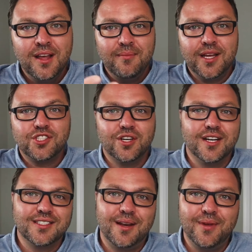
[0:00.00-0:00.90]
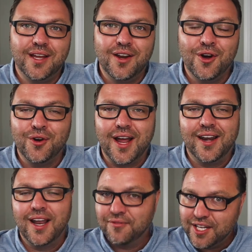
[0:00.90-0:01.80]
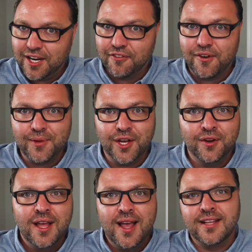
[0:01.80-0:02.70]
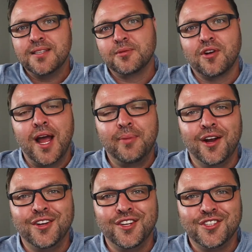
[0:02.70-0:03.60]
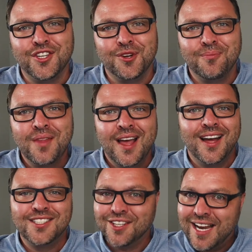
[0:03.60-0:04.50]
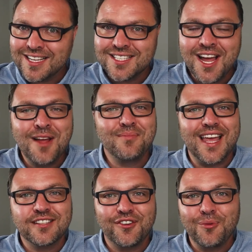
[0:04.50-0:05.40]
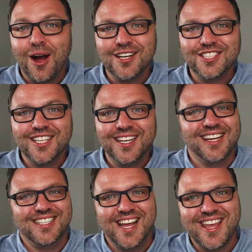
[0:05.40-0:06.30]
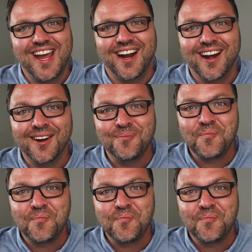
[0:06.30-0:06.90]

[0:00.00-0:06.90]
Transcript: Make sure to send me a note. I'd love to hear from you, and subscribe here on YouTube. Until next time, thanks for watching and take care.